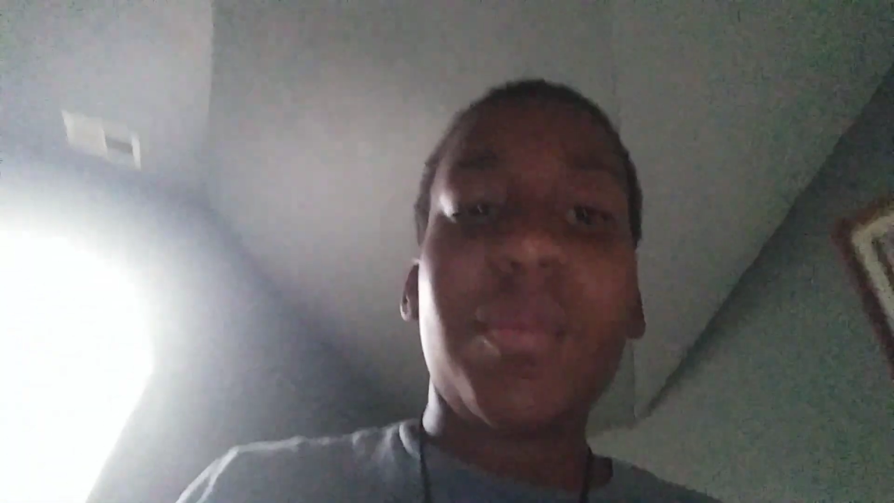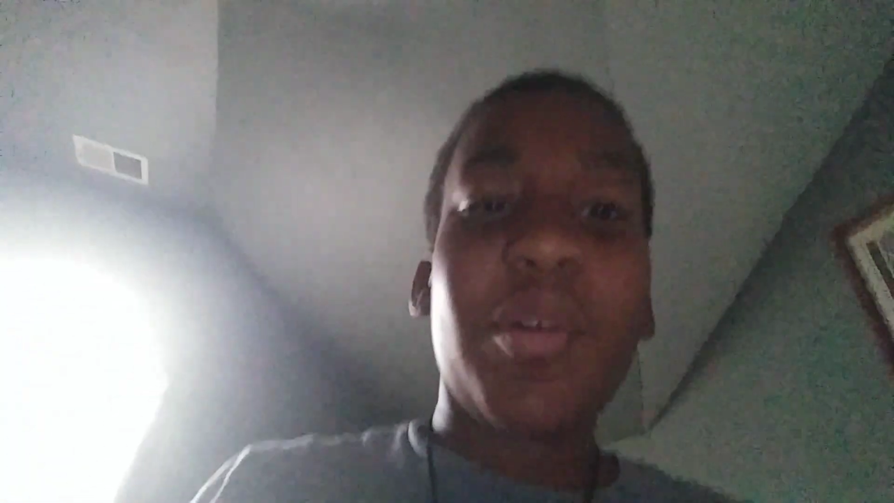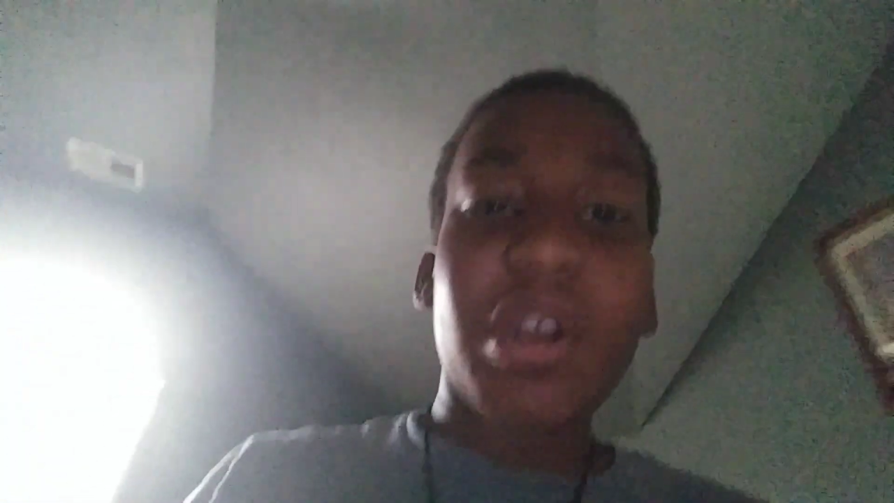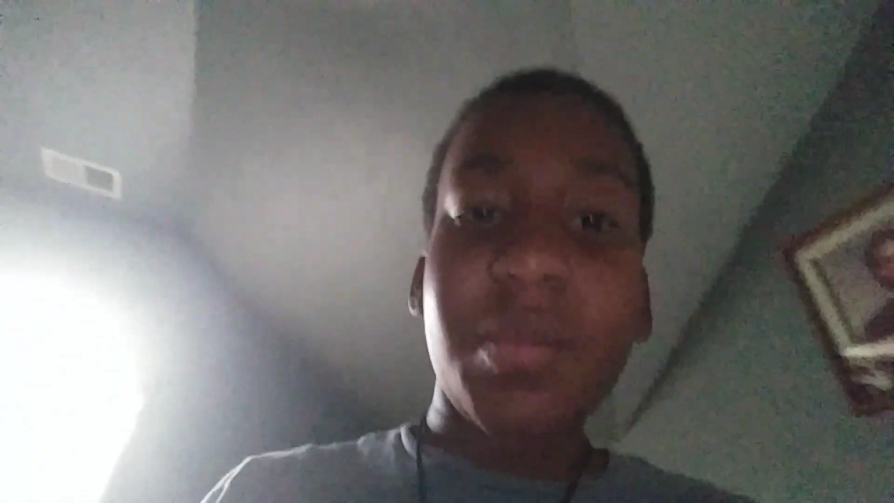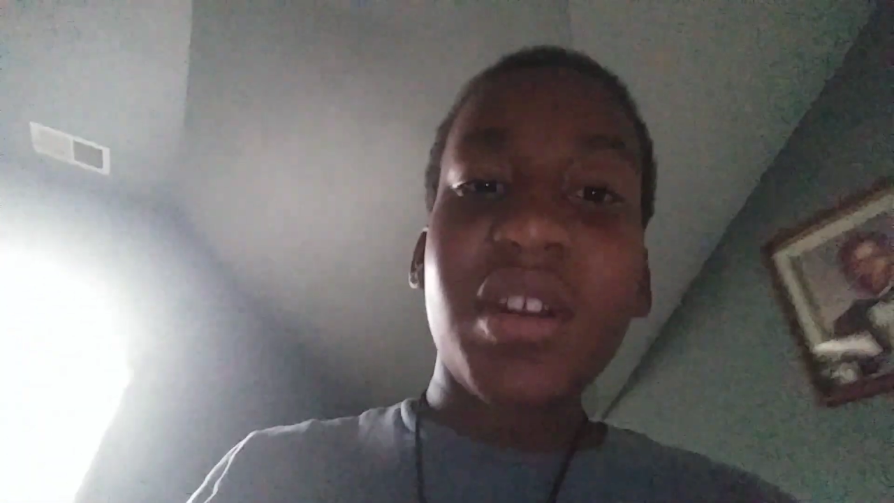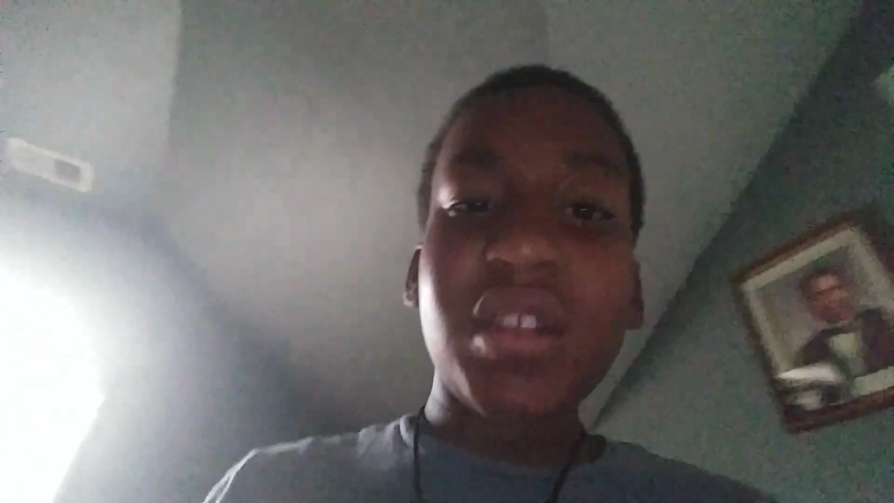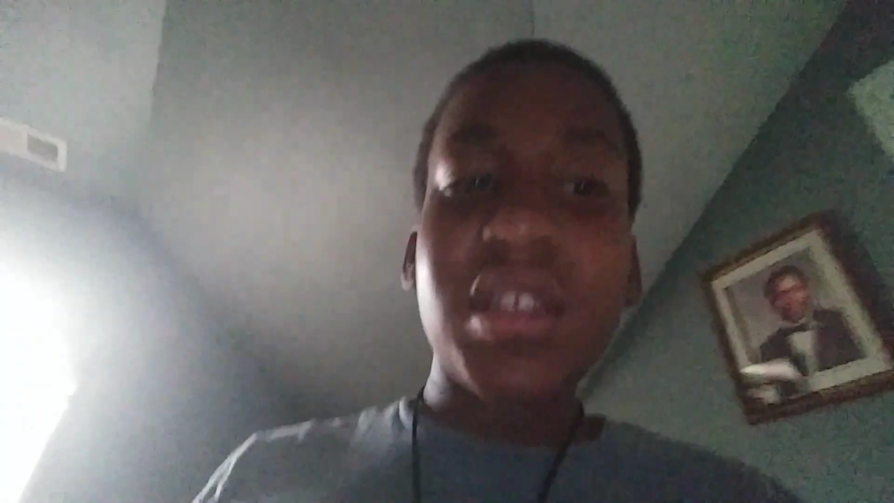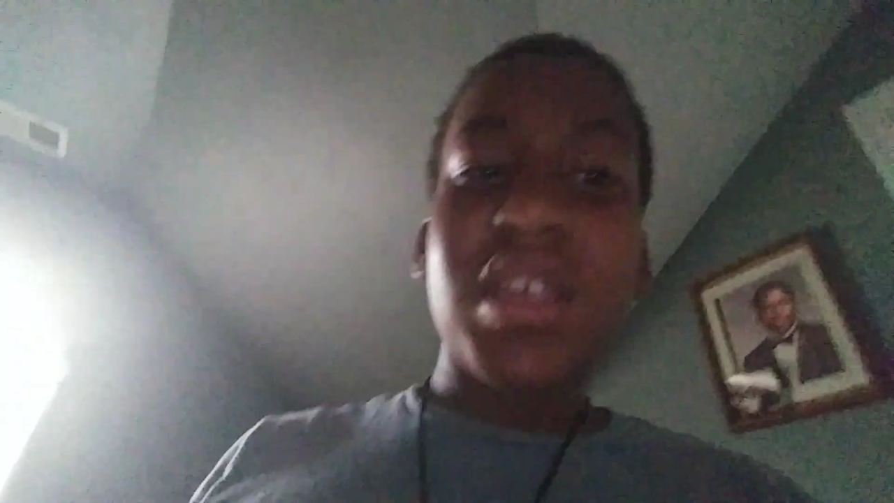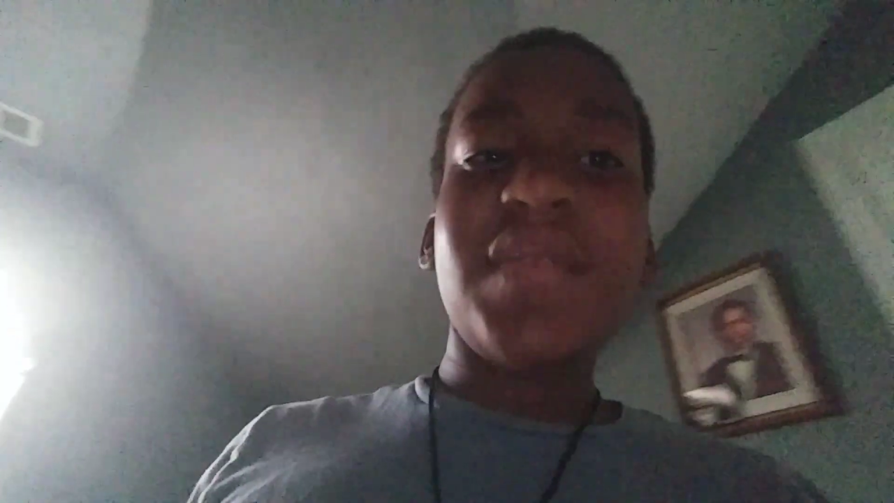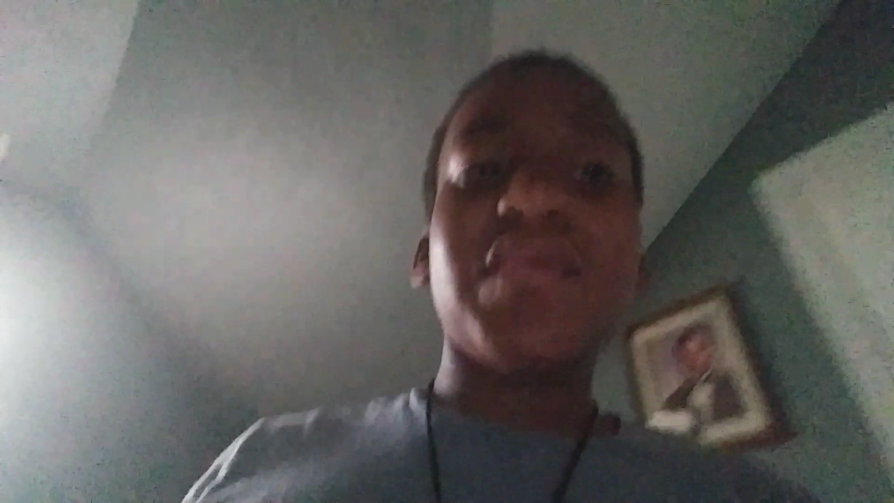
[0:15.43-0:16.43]

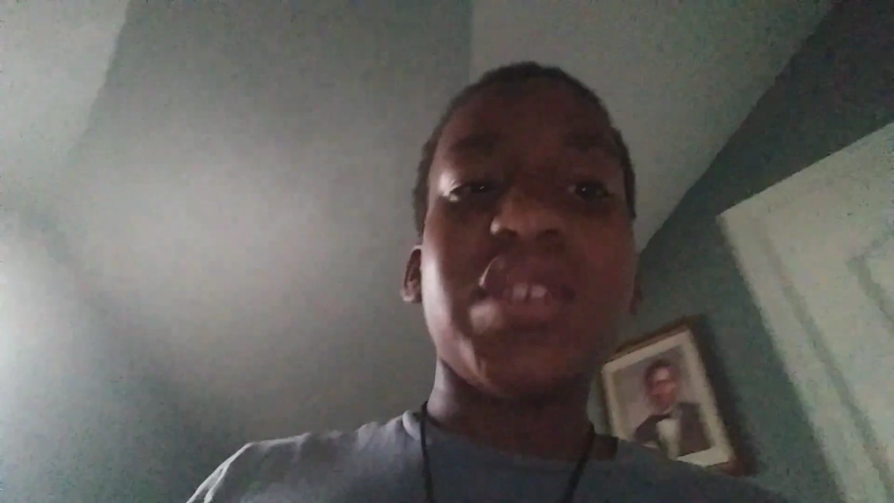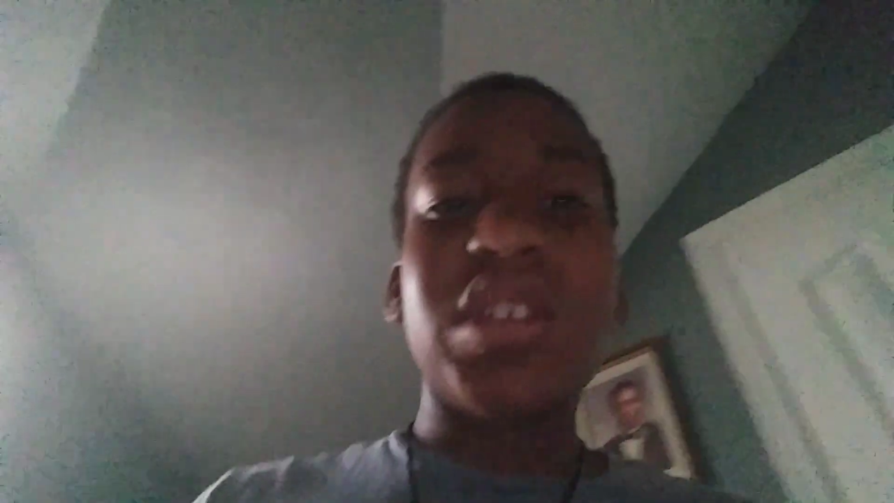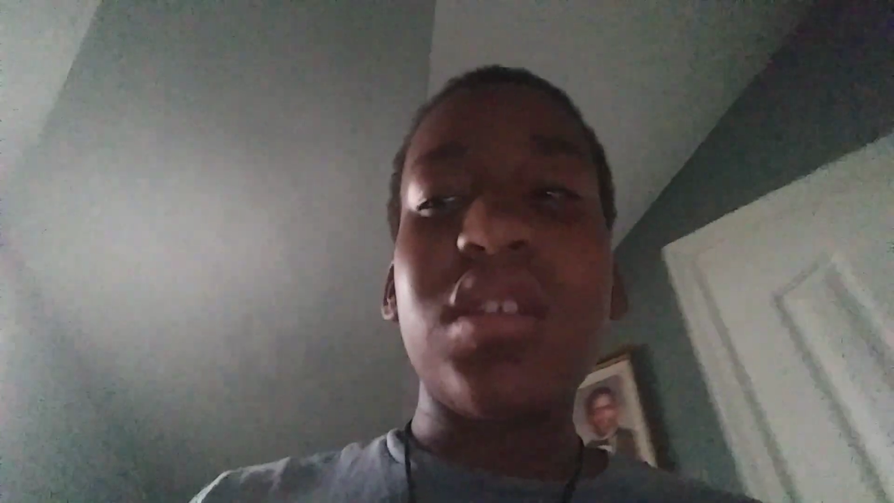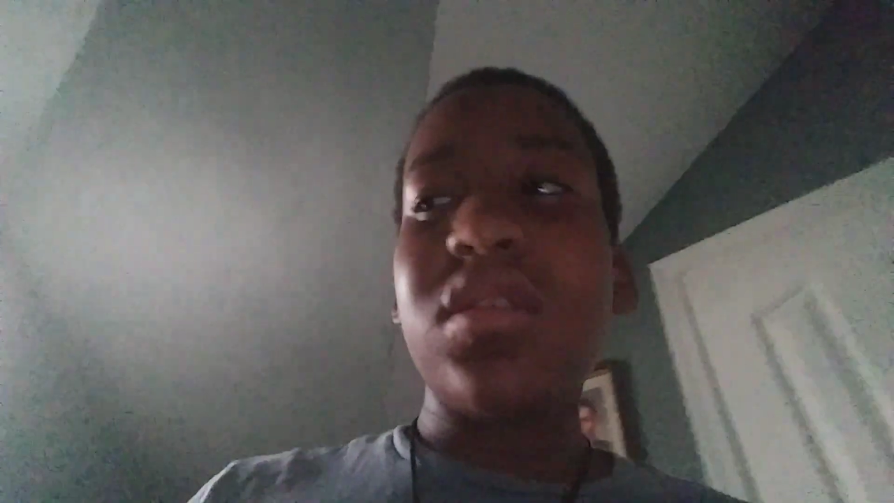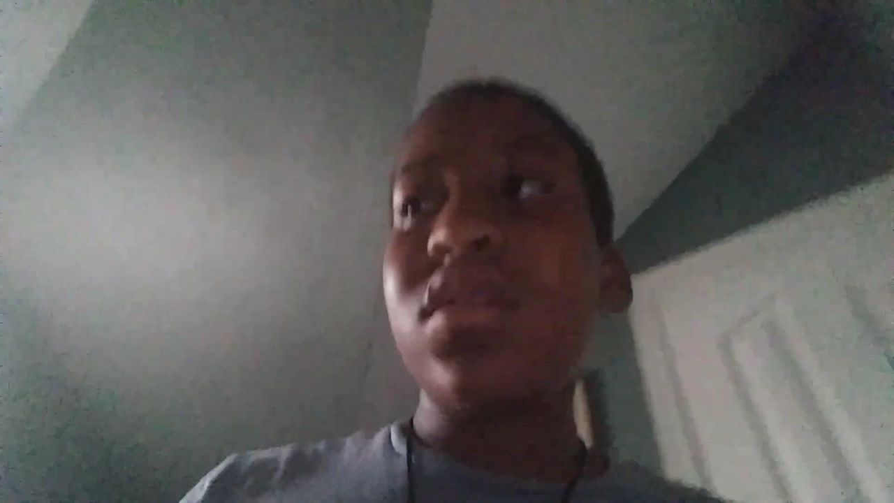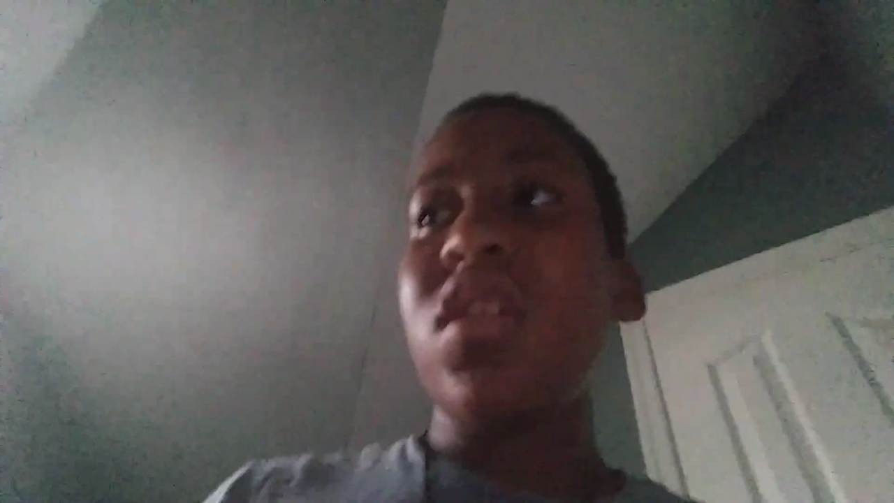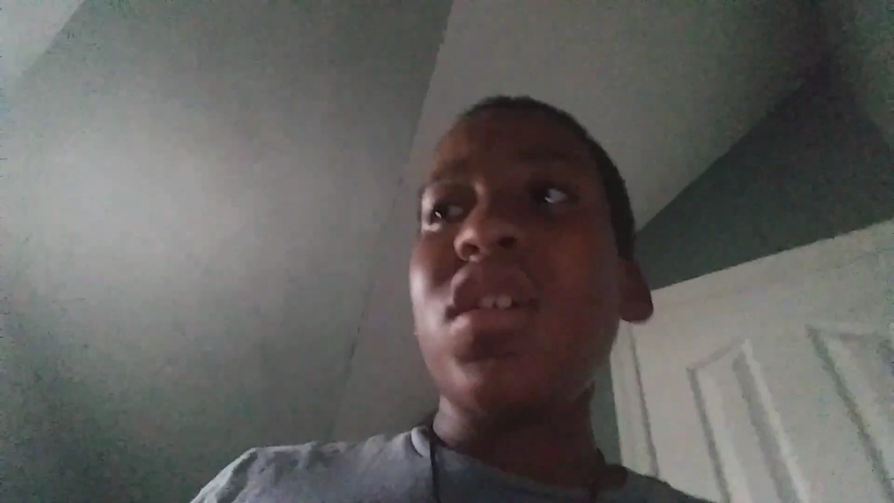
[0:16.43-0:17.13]
permanently in Virginia.